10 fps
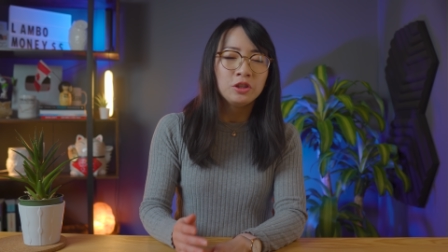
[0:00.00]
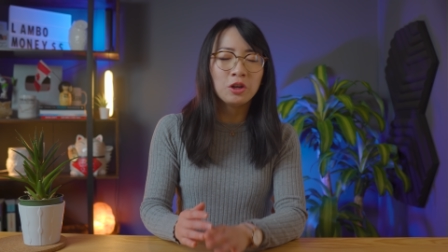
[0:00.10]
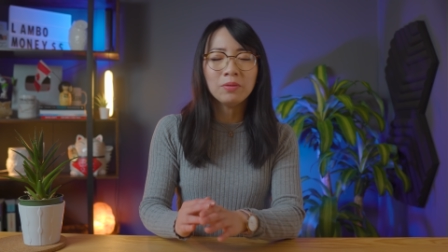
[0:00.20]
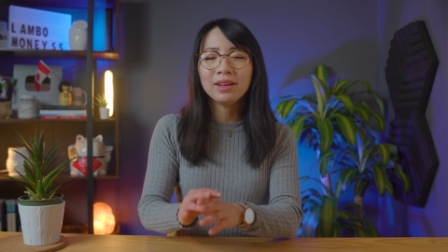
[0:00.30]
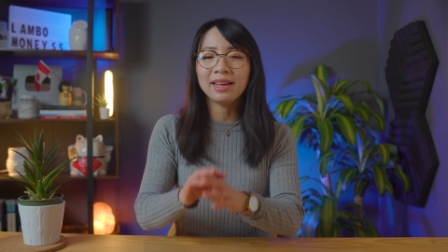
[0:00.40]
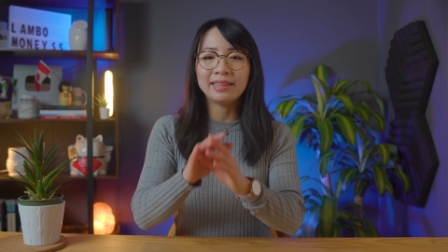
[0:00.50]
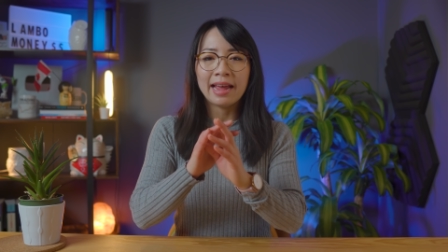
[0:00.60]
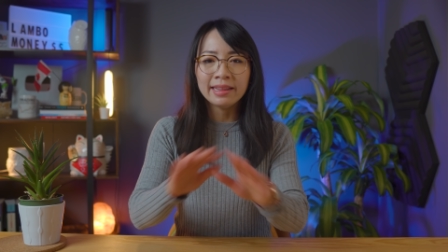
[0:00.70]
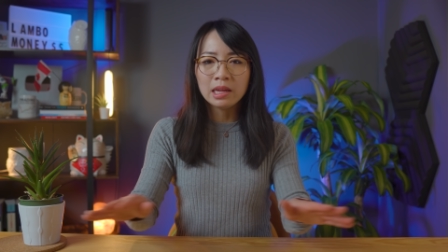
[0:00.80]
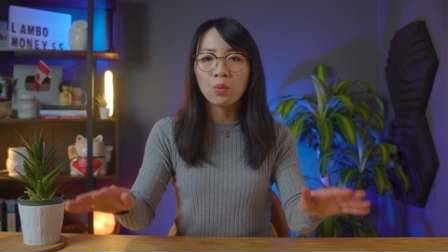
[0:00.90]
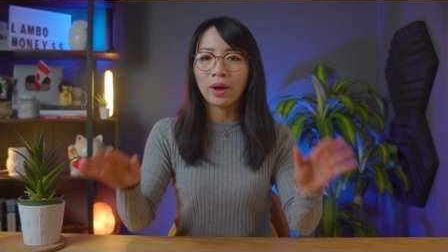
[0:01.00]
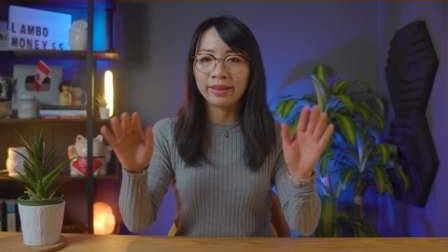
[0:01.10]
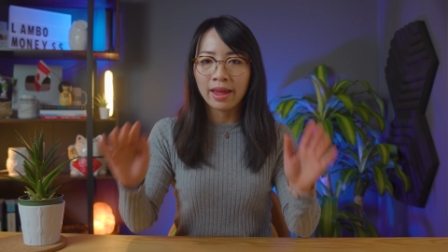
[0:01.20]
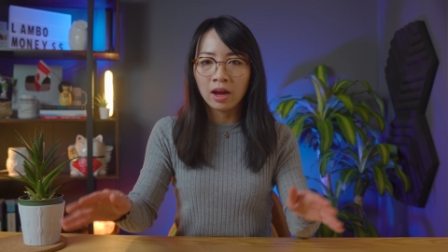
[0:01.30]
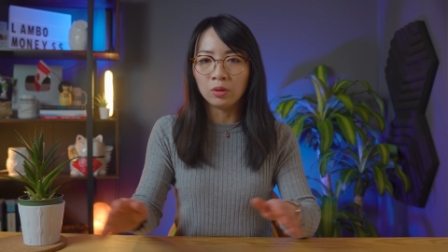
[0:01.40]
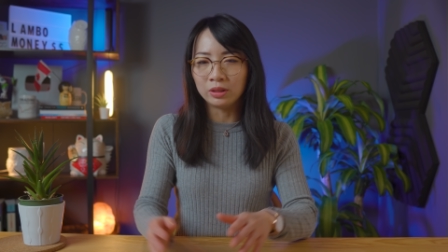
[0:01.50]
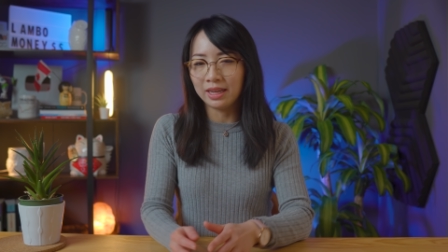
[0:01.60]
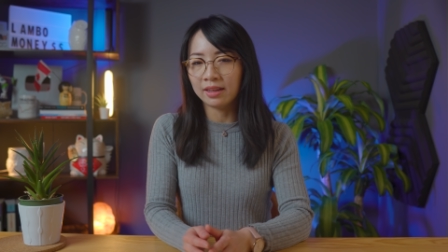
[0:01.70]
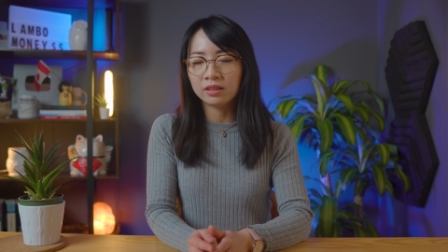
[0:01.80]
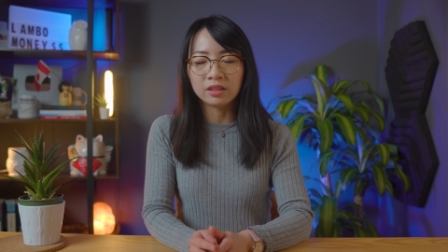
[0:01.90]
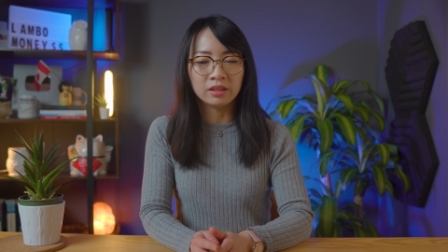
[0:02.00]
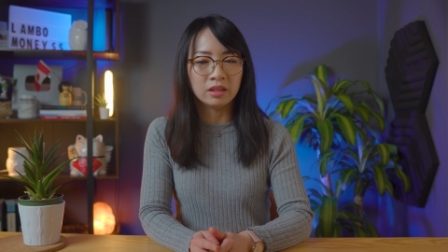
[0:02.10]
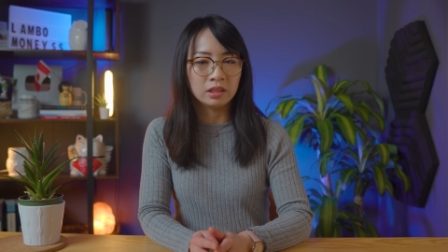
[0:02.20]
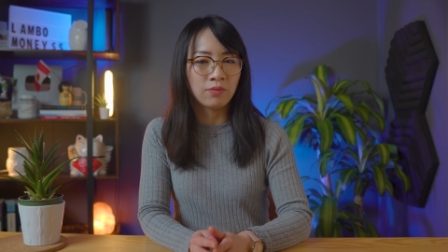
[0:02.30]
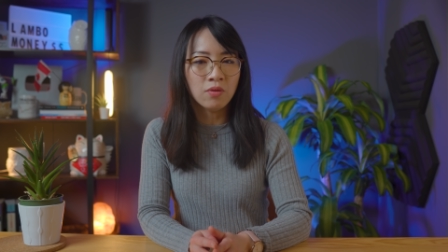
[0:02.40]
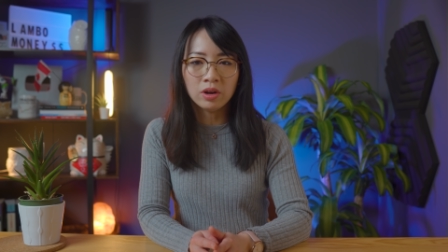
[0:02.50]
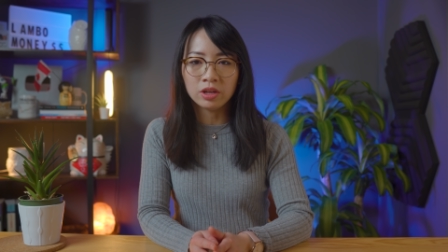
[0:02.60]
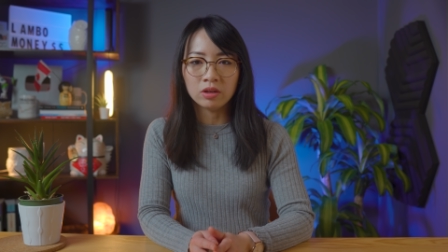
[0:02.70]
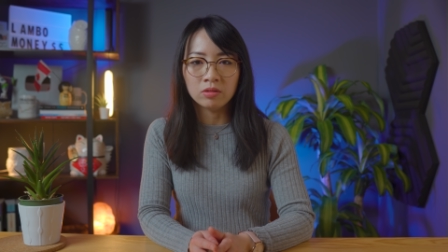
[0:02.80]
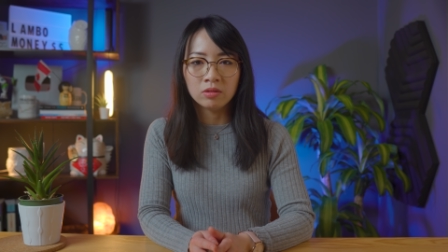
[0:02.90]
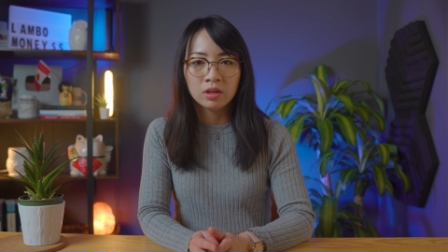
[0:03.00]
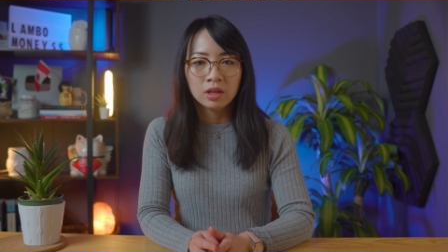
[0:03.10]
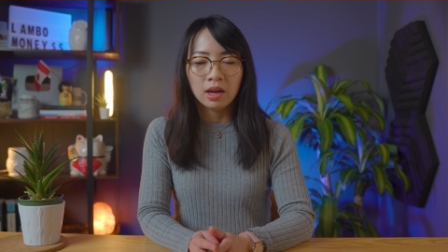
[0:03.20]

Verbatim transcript: Don't let anyone else answer this for you.